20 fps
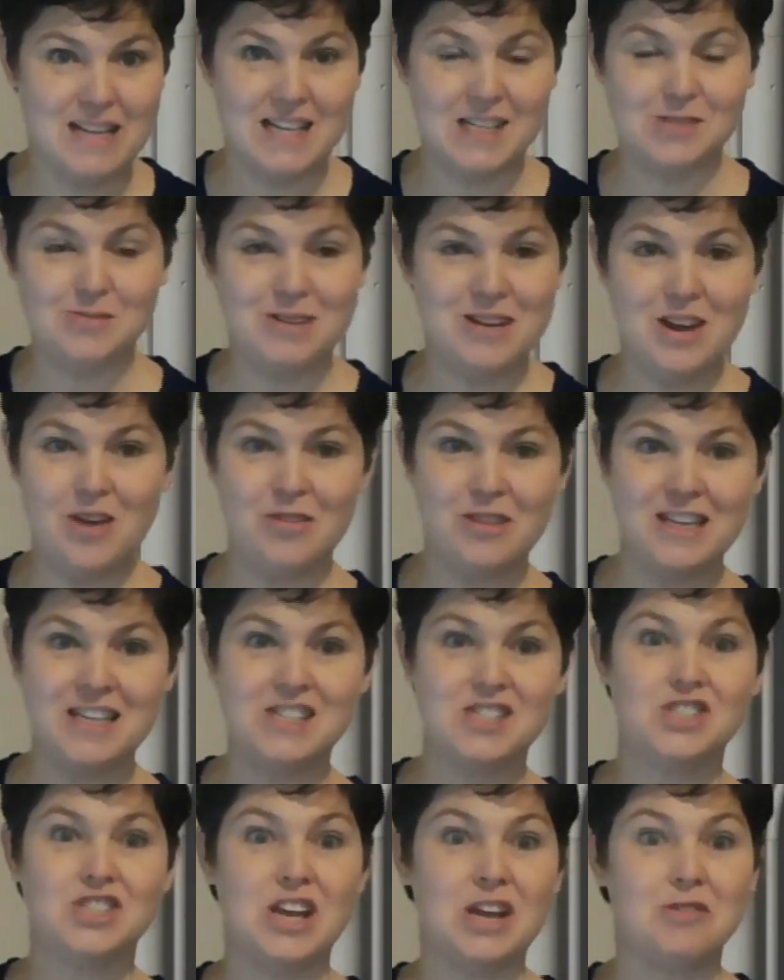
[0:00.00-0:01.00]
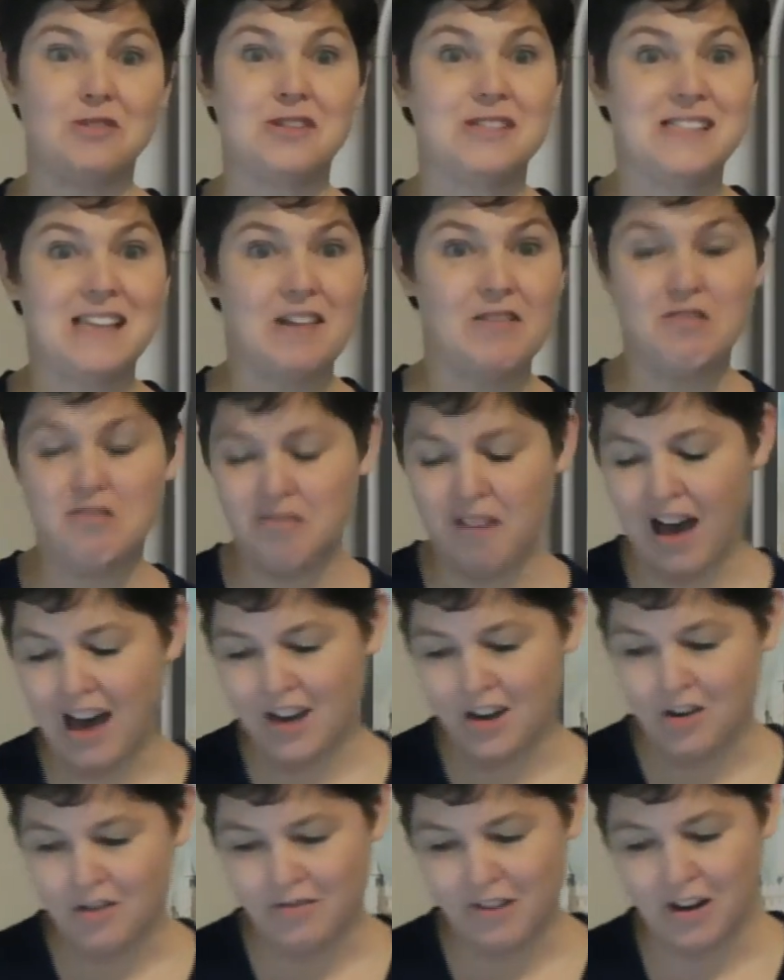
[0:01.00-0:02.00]
we know that his generals then fought
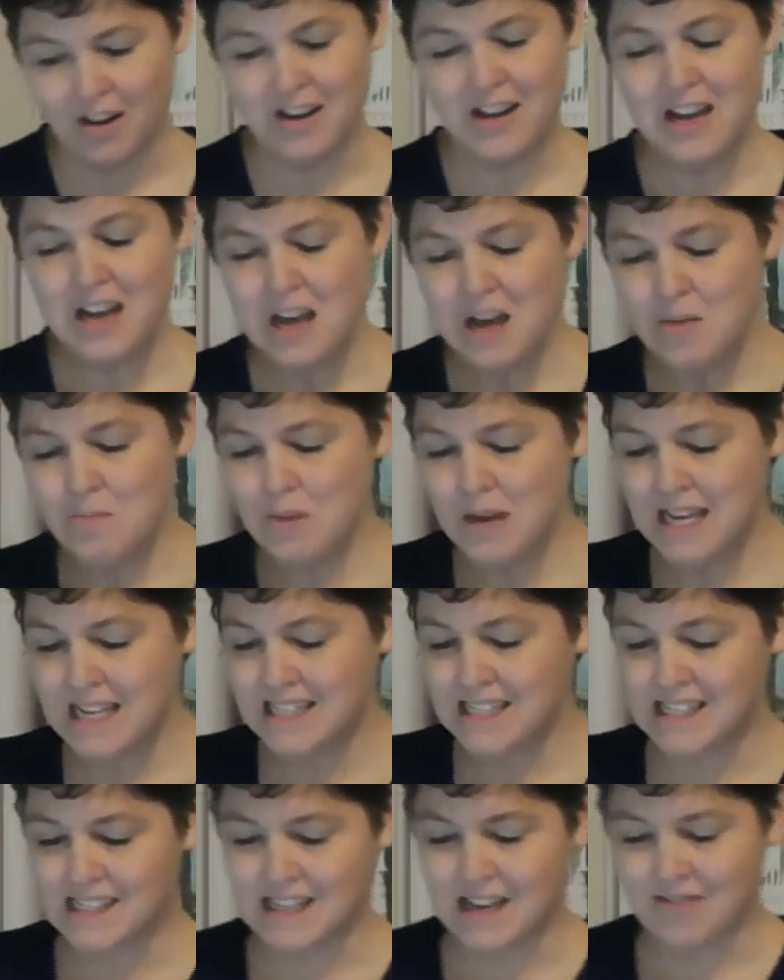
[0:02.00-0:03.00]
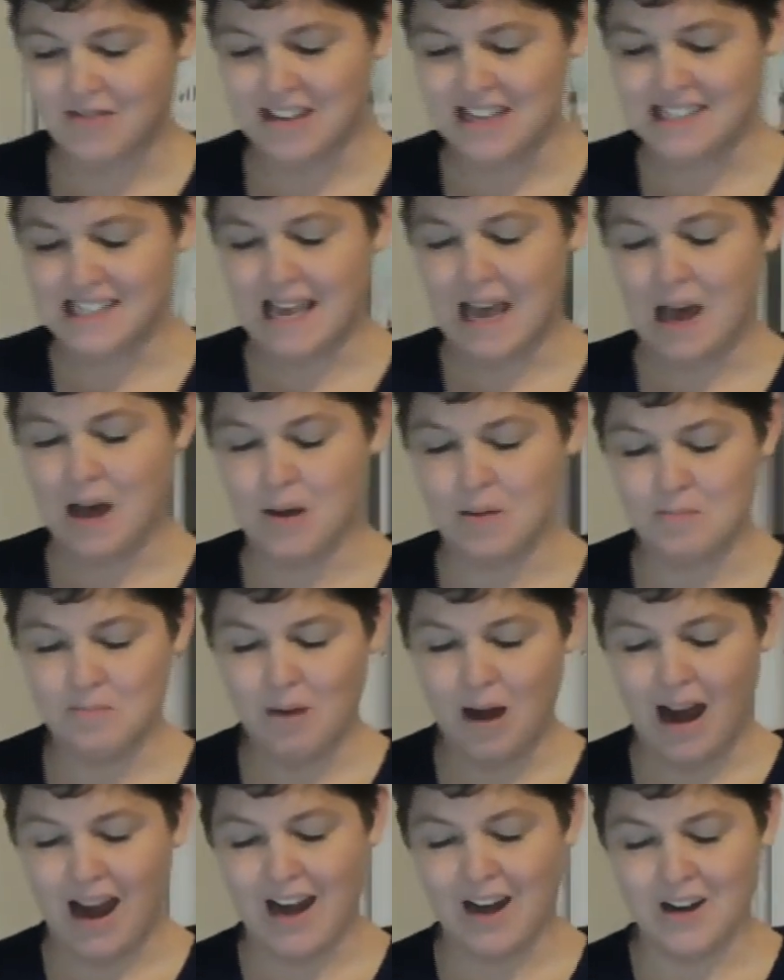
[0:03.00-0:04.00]
over pieces of his
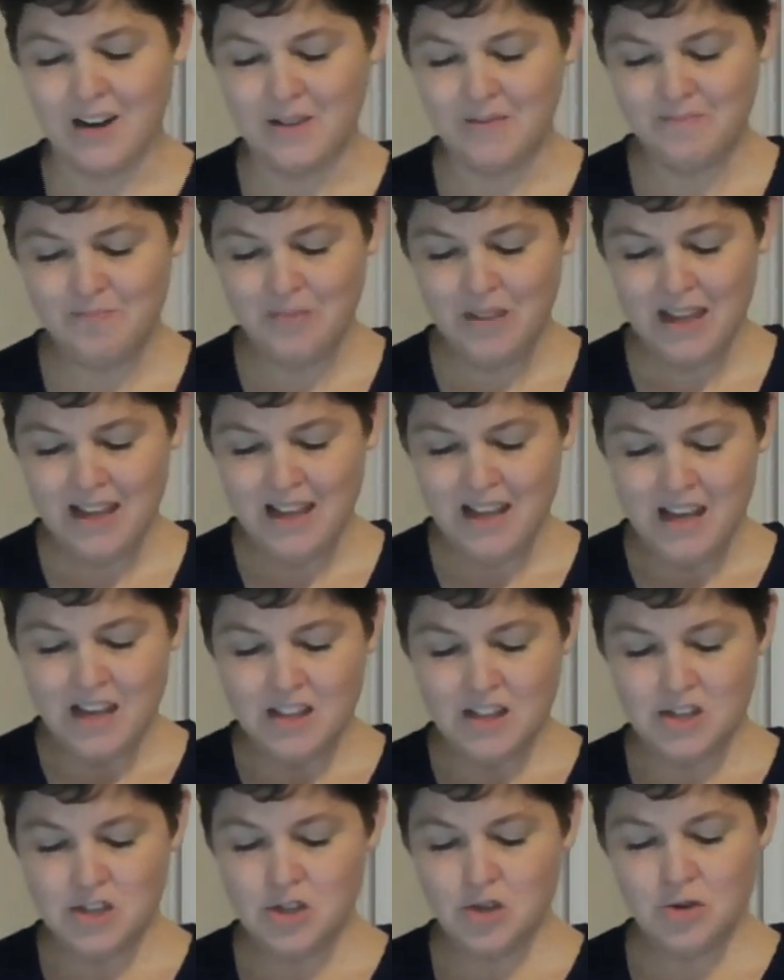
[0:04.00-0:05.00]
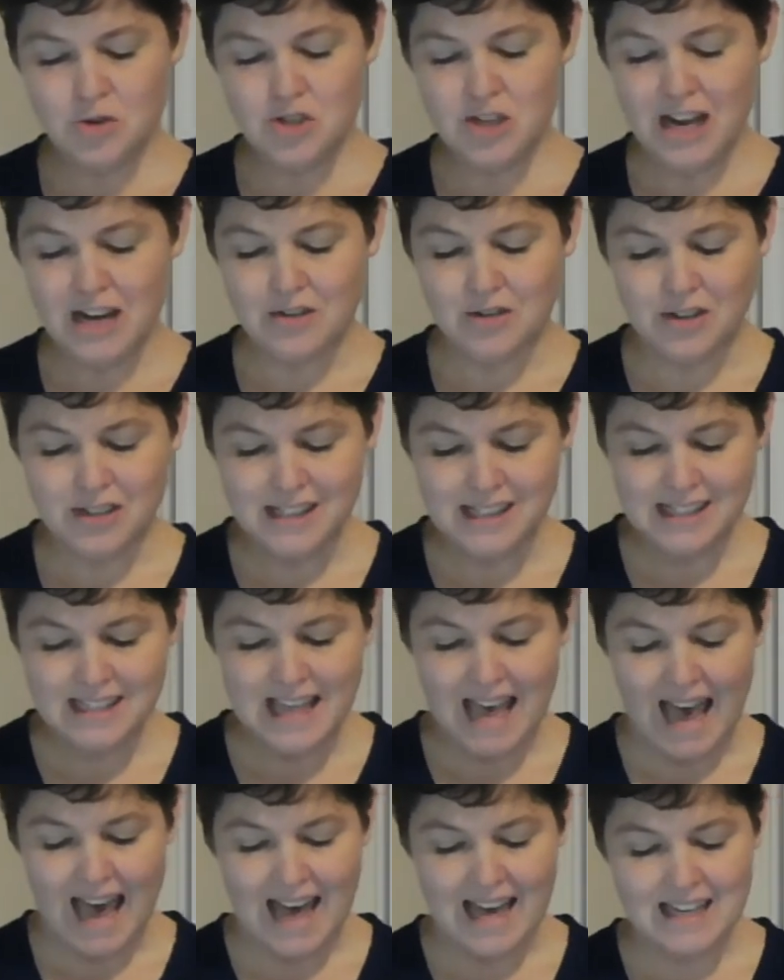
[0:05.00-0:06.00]
empire. The two generals
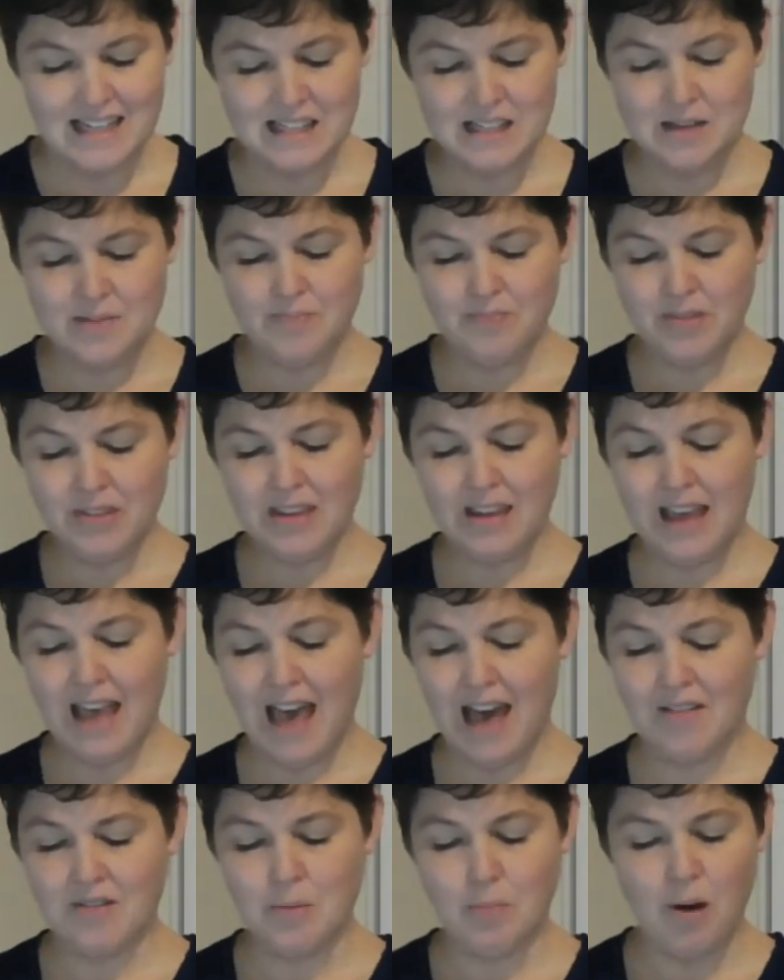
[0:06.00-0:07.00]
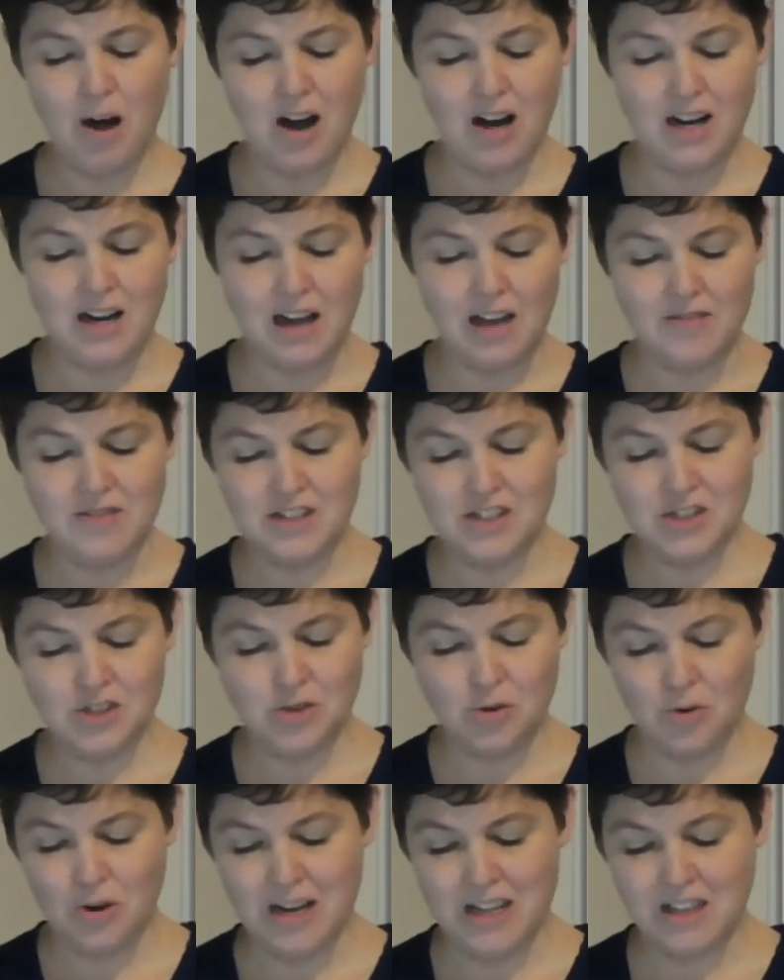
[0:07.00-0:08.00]
that have a part of the
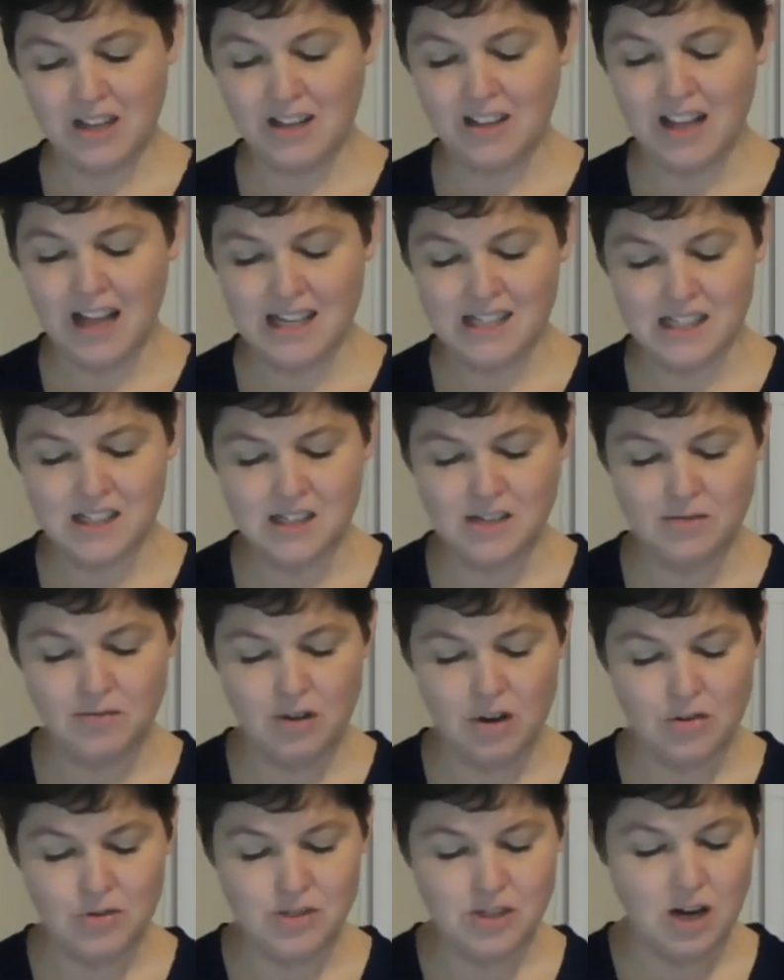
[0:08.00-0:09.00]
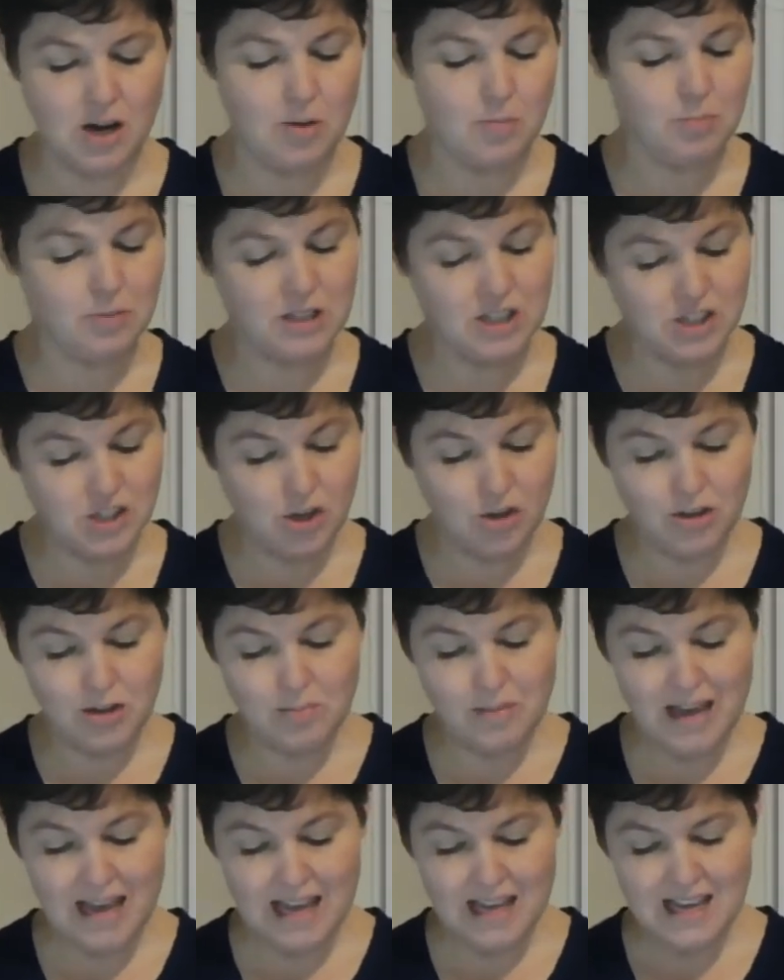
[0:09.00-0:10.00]
story in the Colossus of Rhodes are
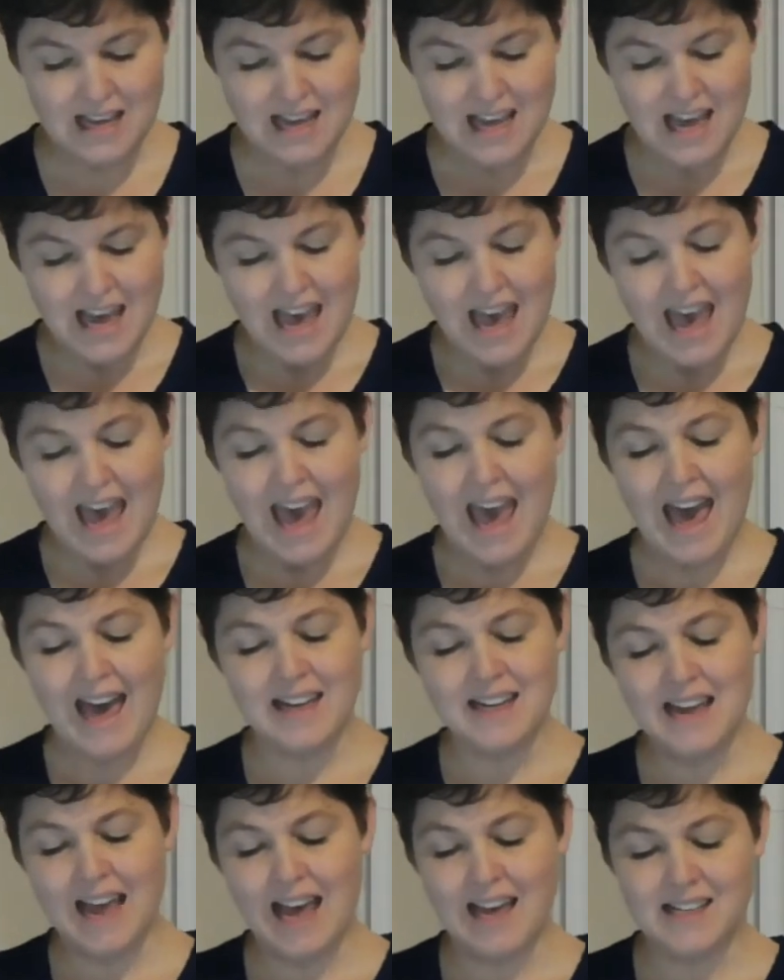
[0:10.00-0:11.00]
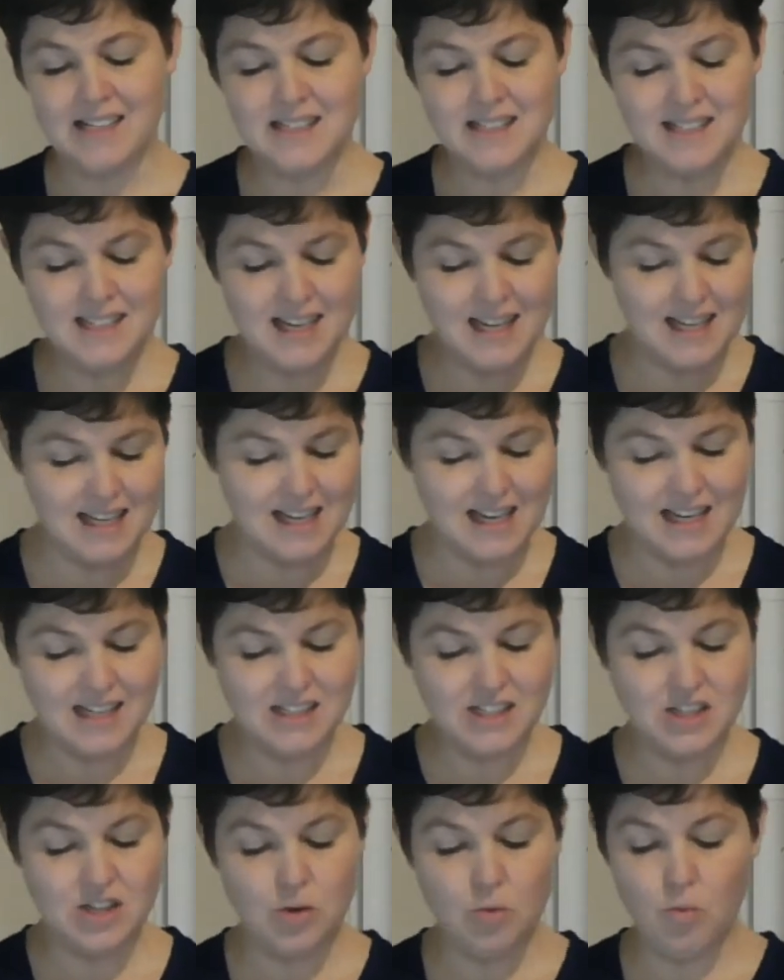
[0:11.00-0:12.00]
Ptolemy and
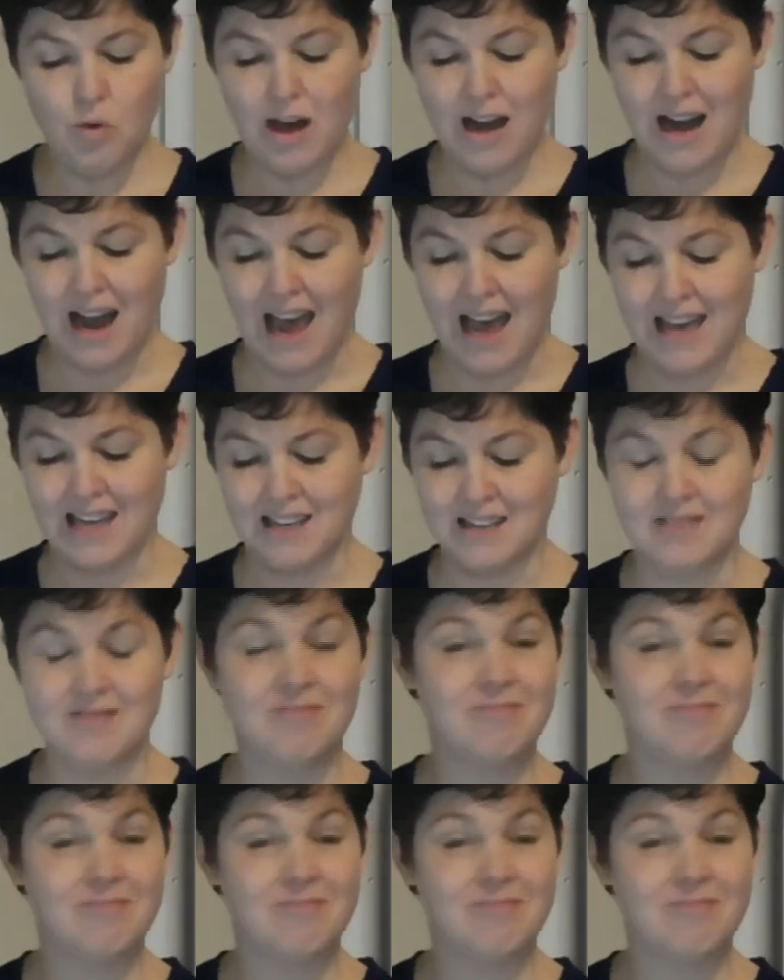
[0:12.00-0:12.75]
Antigonus the One-Eyed.